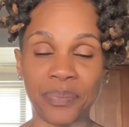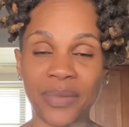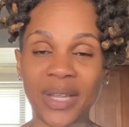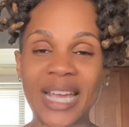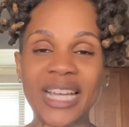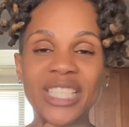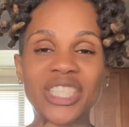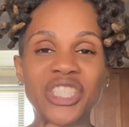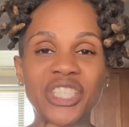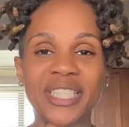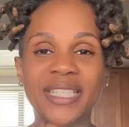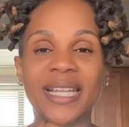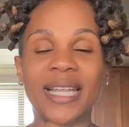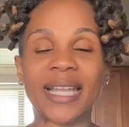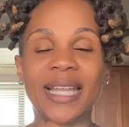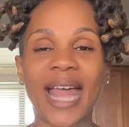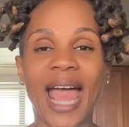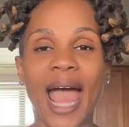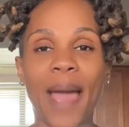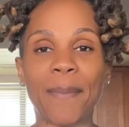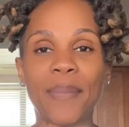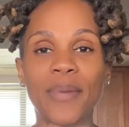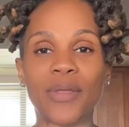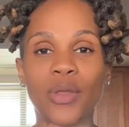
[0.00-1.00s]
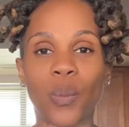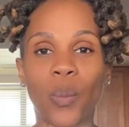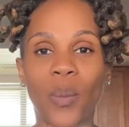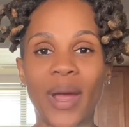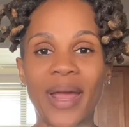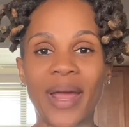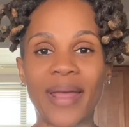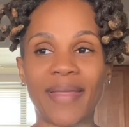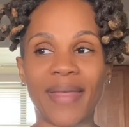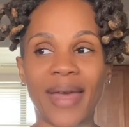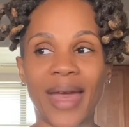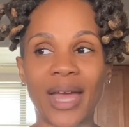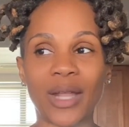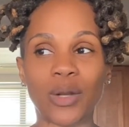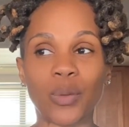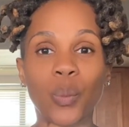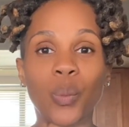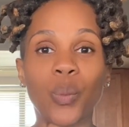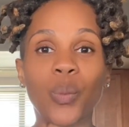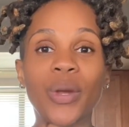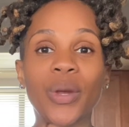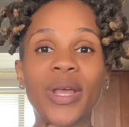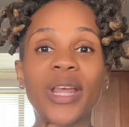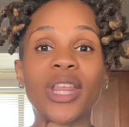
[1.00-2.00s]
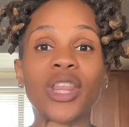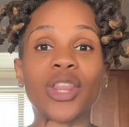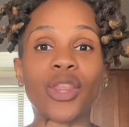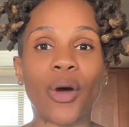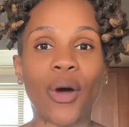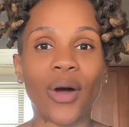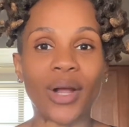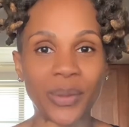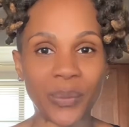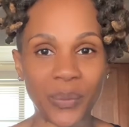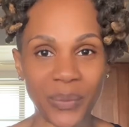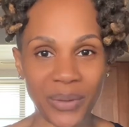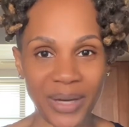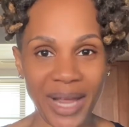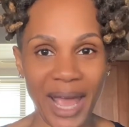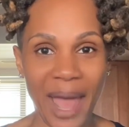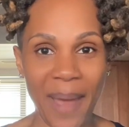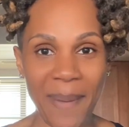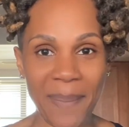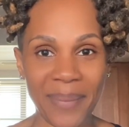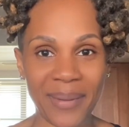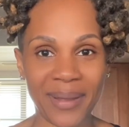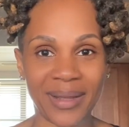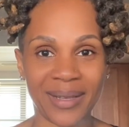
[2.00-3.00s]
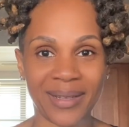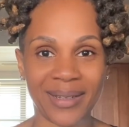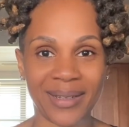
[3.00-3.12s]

It just didn't happen the way that we thought it would happen.